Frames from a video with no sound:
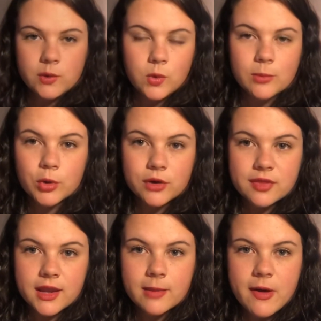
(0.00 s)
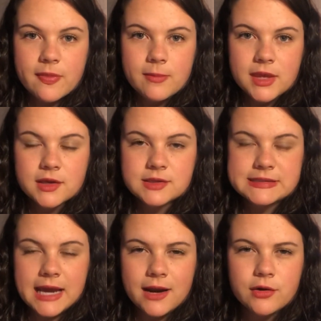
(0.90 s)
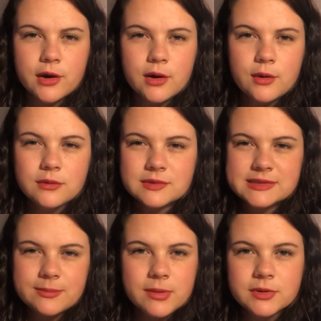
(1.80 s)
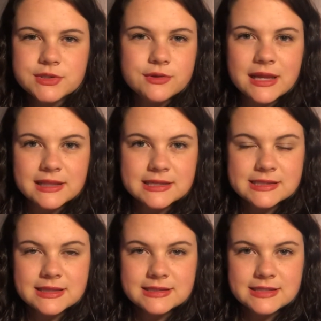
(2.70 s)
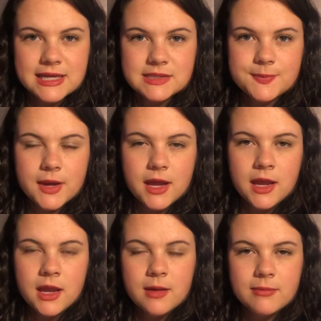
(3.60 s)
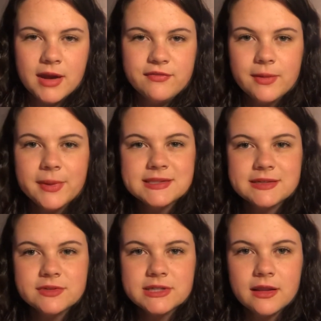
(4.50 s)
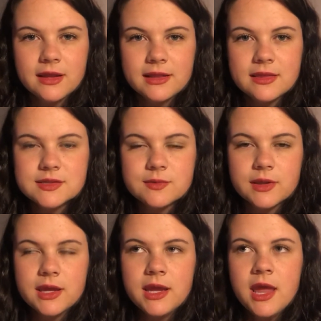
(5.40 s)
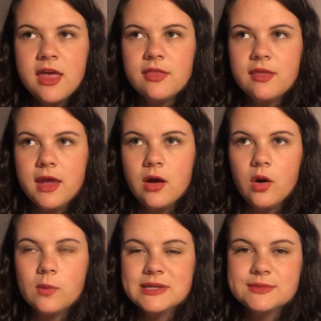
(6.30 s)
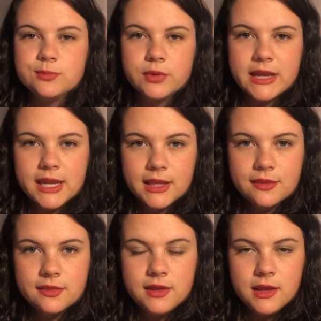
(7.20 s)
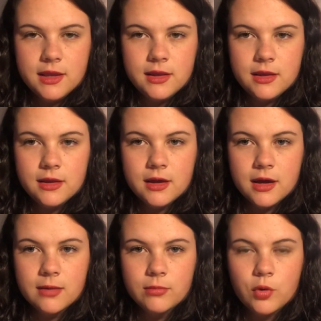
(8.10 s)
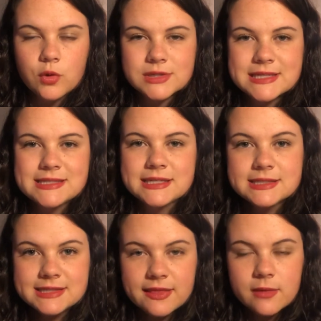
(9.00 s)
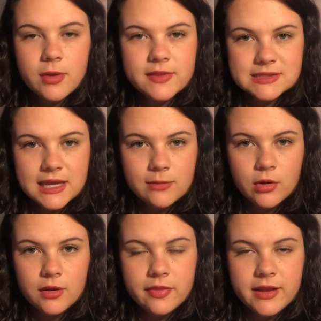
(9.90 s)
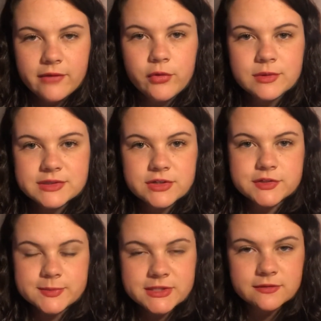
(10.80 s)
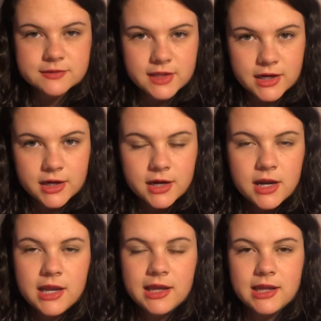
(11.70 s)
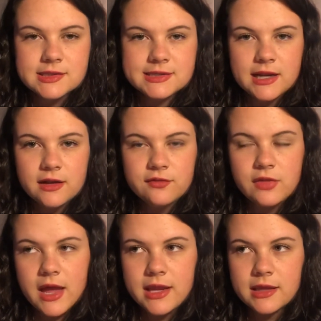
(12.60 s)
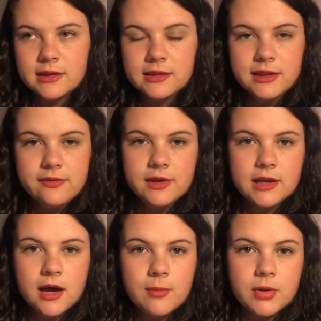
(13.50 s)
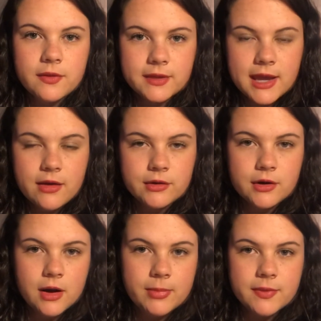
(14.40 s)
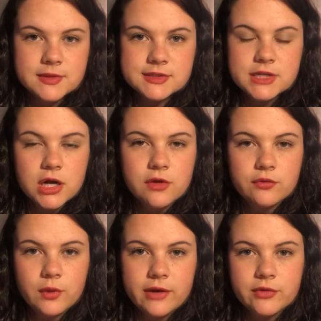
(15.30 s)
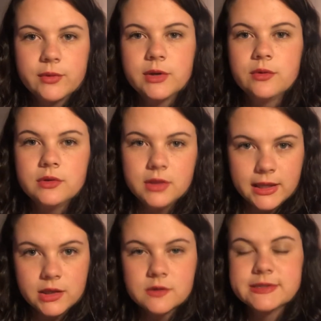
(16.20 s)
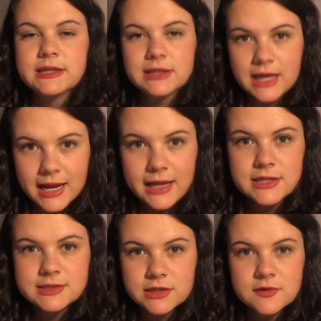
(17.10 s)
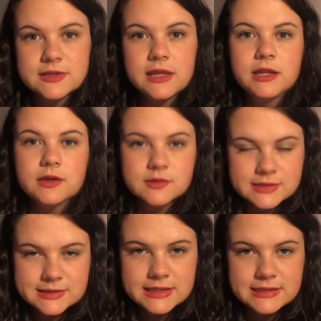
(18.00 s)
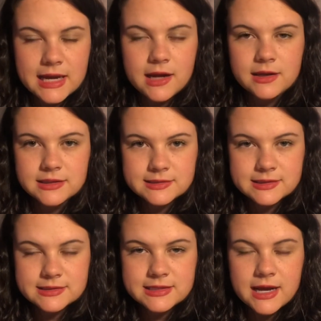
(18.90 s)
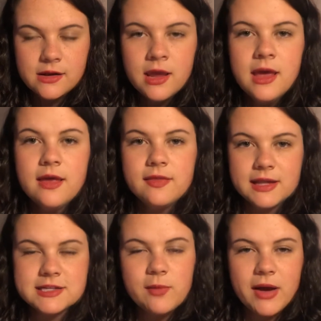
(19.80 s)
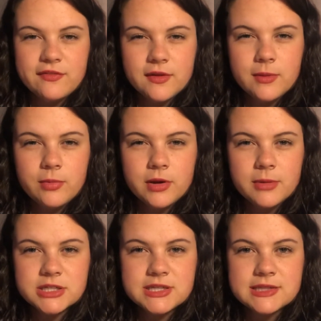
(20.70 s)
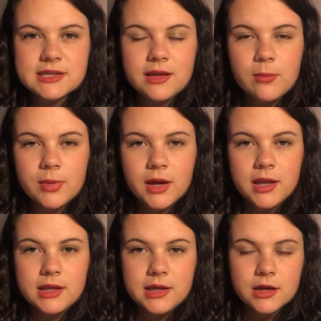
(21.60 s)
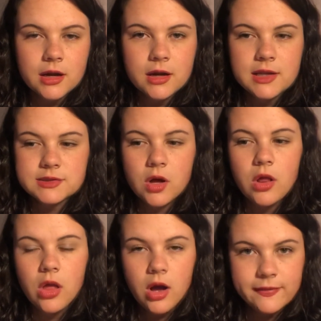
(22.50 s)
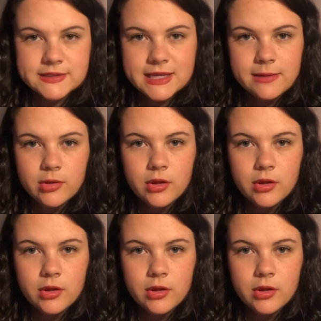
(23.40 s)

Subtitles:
Oh, and one more thing about the meals. I don't know, some people do it like this in the States, but my family has never done it like this really. They always bring the courses and set them on the table, and then everyone serves themselves there, instead of like leaving it up on the counter, up on the stove, where everyone like goes in a line and serves and then goes and sits down. That's how my family pretty much does it, but here it's all on the